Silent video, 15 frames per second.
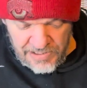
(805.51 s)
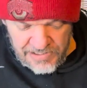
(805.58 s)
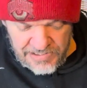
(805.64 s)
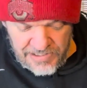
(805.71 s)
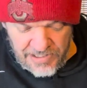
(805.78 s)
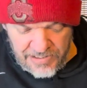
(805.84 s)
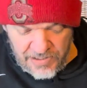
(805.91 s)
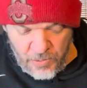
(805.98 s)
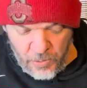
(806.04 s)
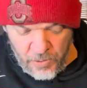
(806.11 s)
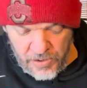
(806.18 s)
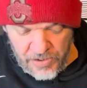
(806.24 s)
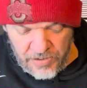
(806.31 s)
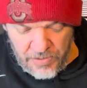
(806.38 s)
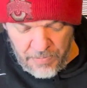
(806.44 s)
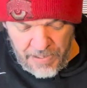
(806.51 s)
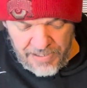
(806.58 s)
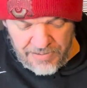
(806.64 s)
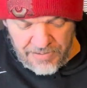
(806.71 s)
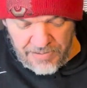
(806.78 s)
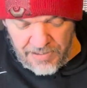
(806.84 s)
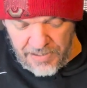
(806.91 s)
Got the chord and the
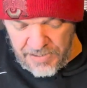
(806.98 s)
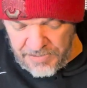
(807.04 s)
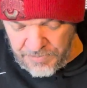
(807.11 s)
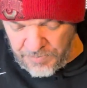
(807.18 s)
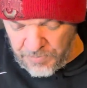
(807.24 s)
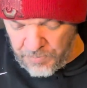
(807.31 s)
bass line.